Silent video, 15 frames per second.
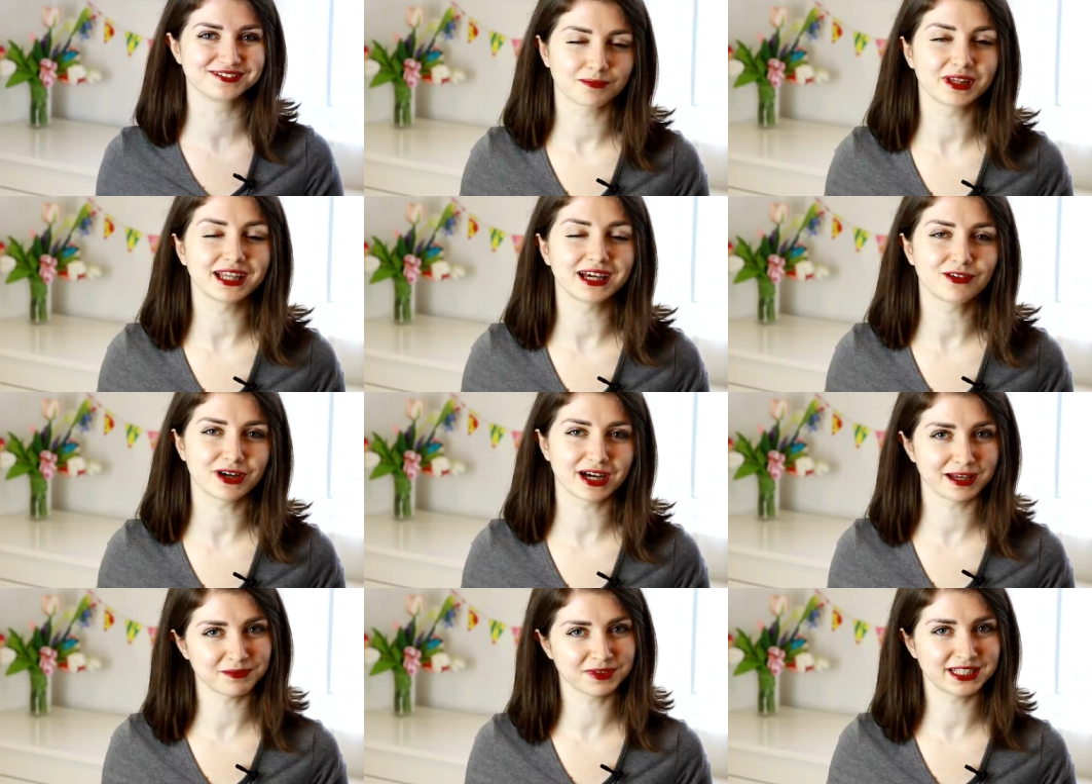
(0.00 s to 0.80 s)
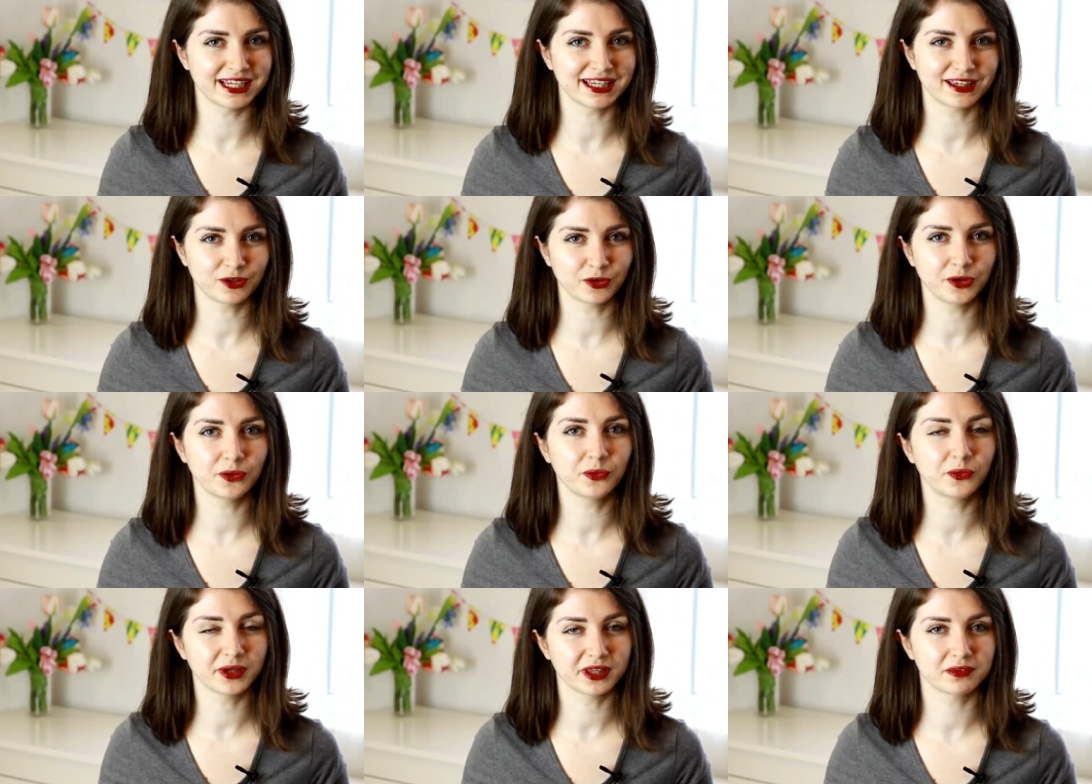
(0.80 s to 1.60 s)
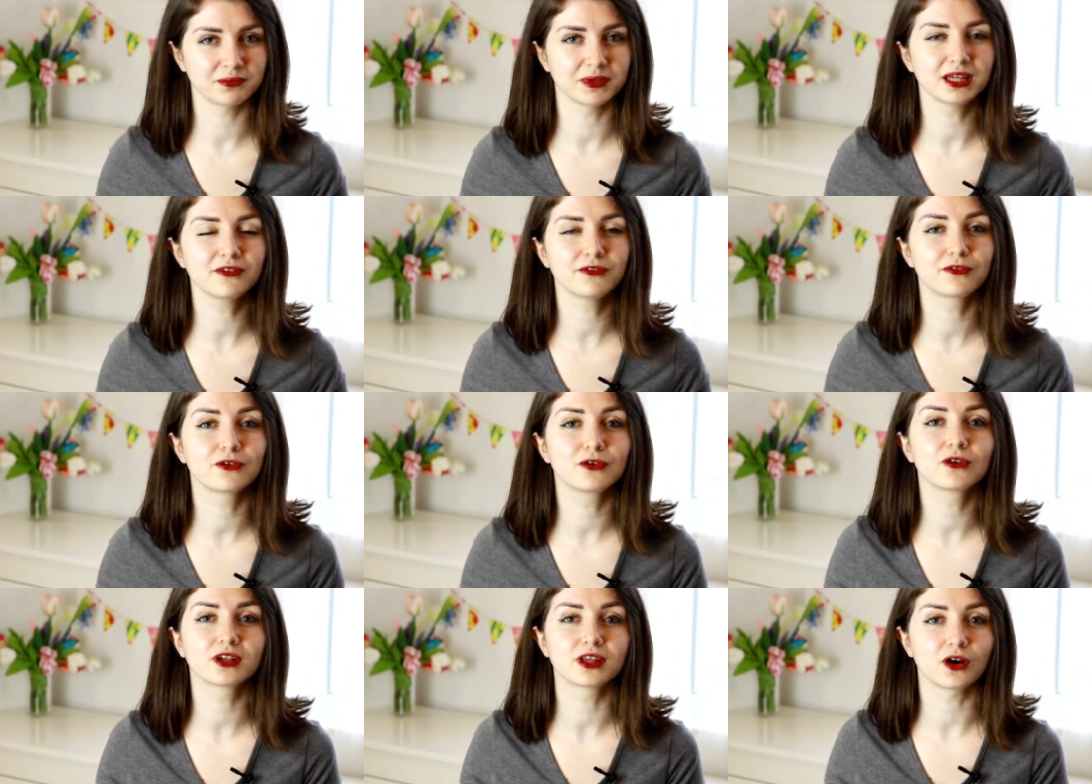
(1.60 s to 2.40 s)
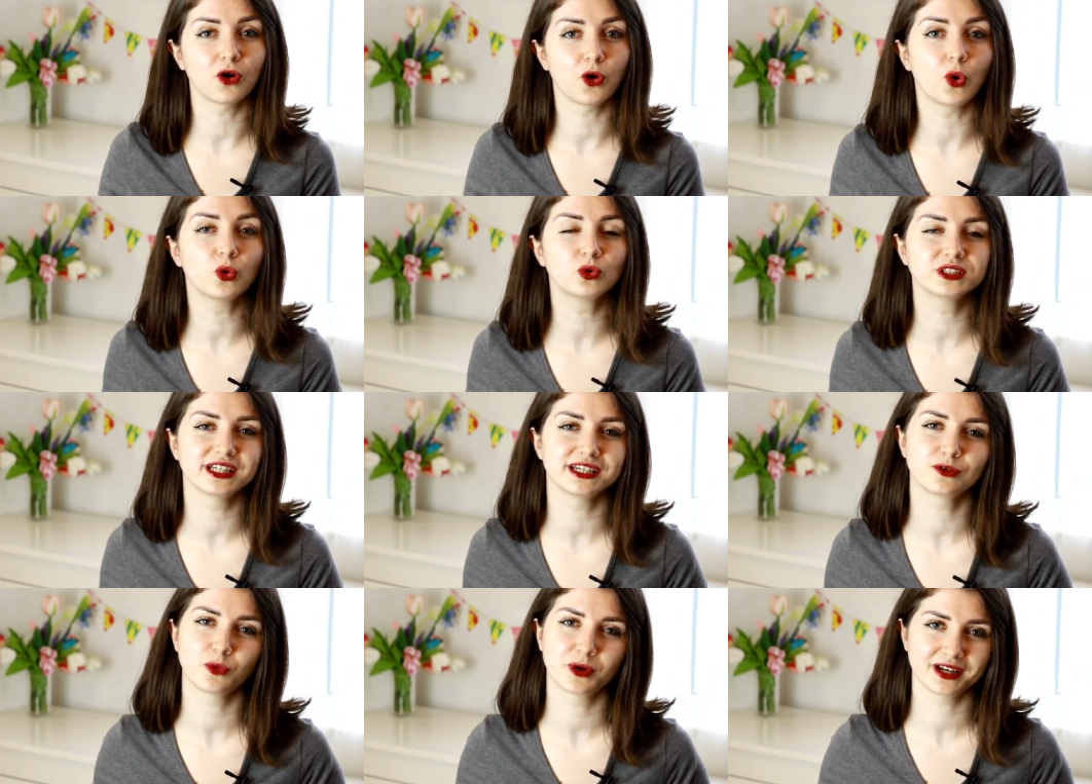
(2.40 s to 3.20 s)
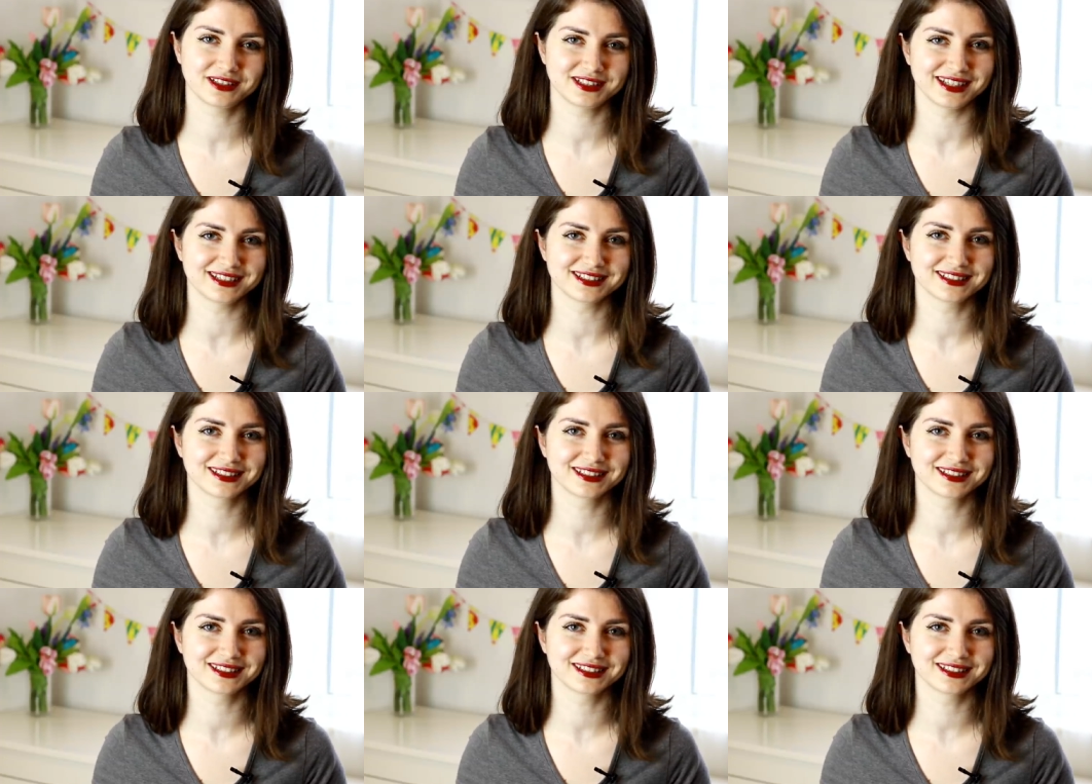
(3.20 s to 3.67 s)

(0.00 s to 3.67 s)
But now I'm taking you with me for the whole day wear test.